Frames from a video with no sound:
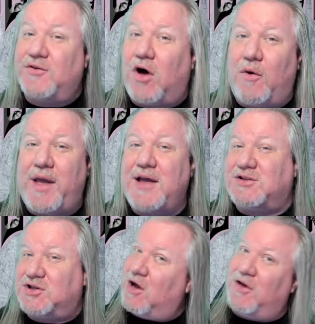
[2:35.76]

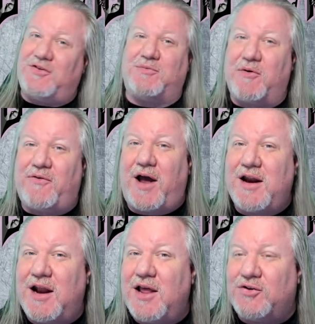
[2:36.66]
always, Charles has
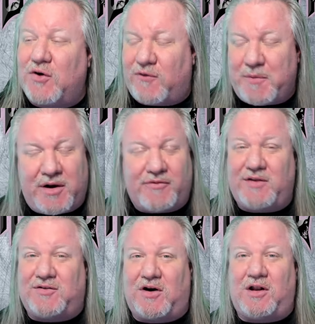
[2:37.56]
provided an intro for me to
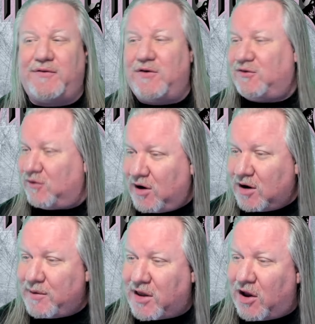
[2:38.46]
read to all of you, so
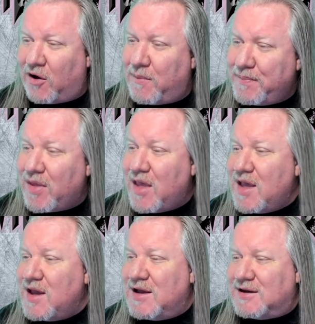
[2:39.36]
here we go.
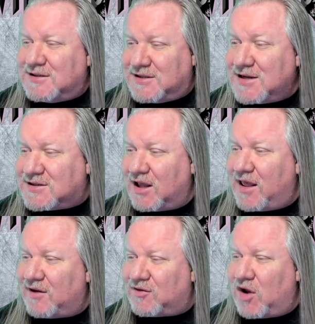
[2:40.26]
Since the
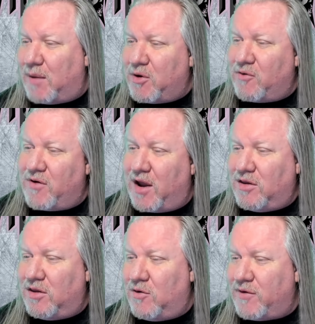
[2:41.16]
last time you
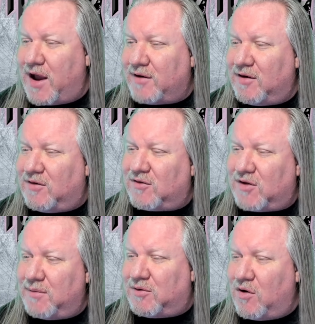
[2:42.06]
reacted to
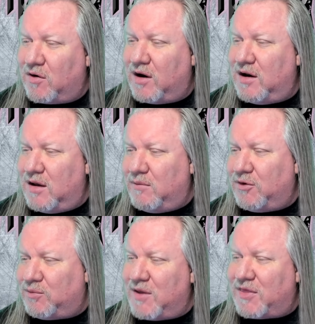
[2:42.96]
Sleep Token, it
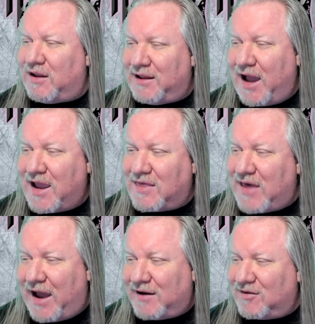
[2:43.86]
was with Like
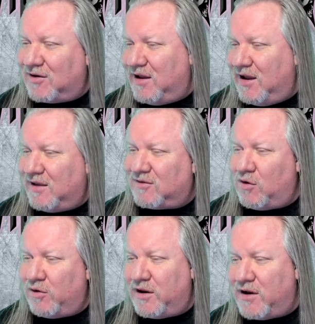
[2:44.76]
That. It's
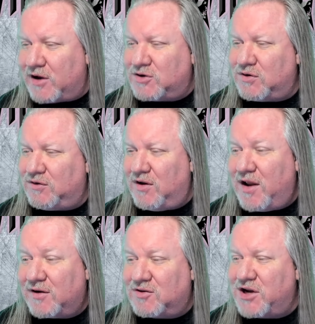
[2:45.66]
only natural to
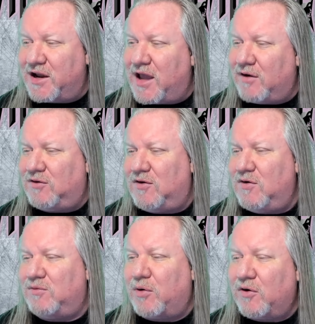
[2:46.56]
next check out
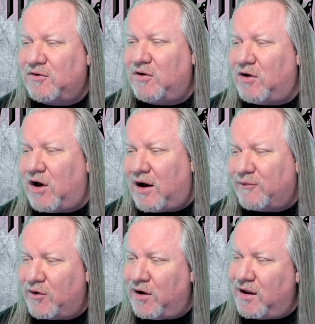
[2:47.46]
2's personal
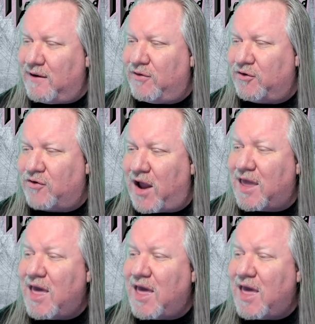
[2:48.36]
offering of the track,